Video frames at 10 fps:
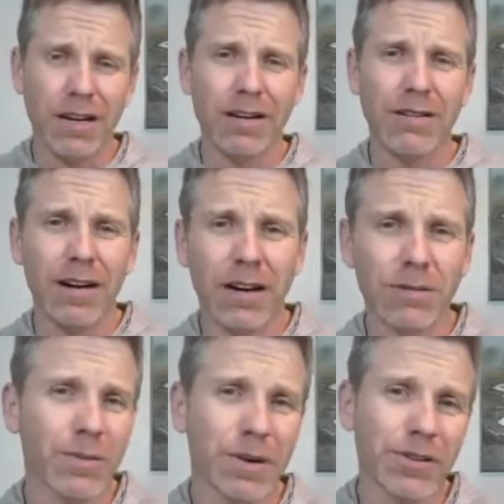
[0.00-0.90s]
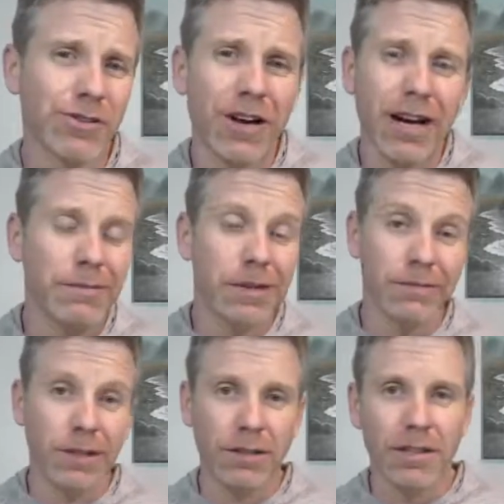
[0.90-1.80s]
well, it was worth a try, but
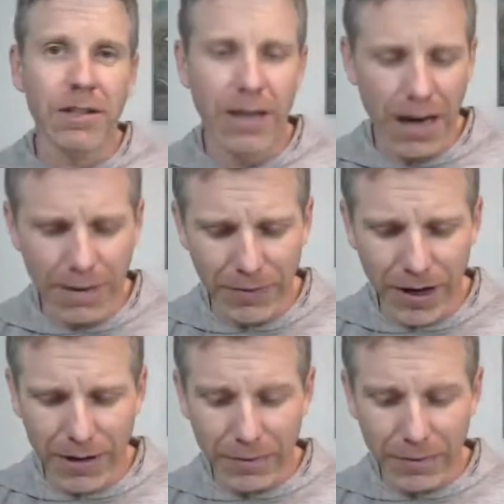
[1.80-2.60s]
I'm done.